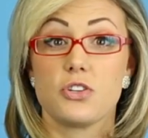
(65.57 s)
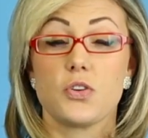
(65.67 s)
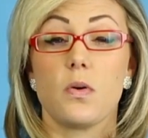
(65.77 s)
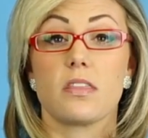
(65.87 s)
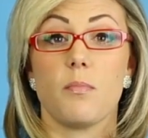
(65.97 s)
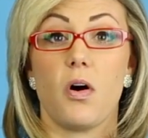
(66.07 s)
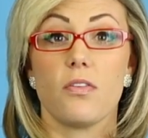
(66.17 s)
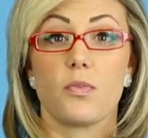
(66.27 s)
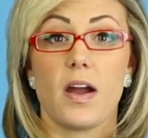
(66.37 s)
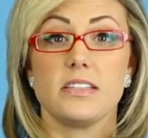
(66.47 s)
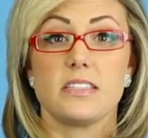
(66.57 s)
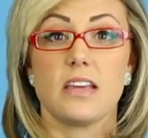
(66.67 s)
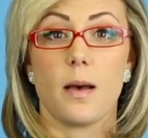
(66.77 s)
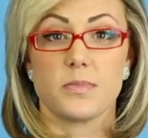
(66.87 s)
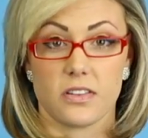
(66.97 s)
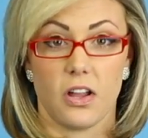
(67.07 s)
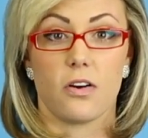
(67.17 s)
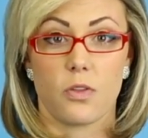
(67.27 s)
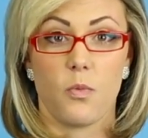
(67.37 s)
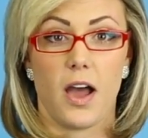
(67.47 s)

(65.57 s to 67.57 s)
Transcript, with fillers: showing them all the right steps along the